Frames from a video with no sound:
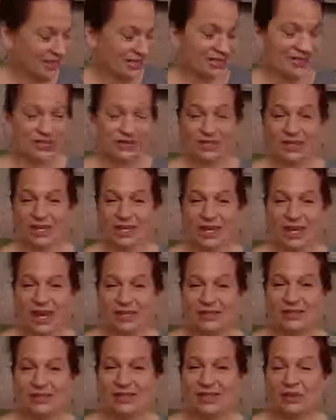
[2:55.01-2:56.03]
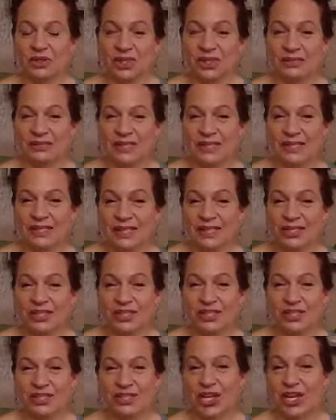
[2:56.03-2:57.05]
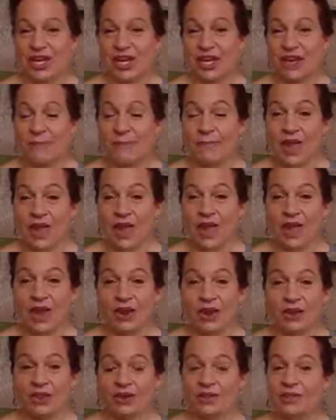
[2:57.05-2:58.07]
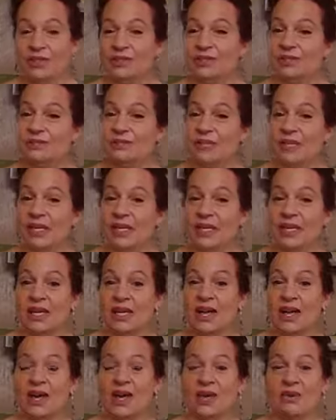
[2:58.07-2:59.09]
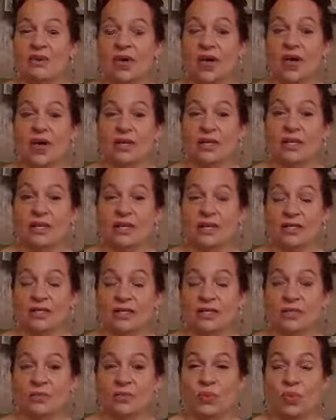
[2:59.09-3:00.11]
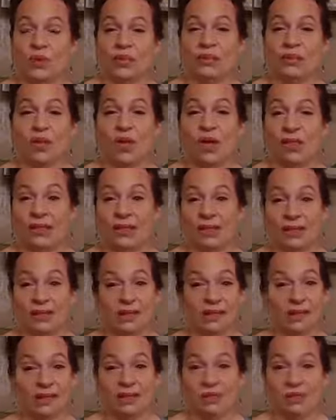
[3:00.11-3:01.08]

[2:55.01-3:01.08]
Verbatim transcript: So the classes I'm going to be teaching starting in May are going to be uh, on this one's called Healing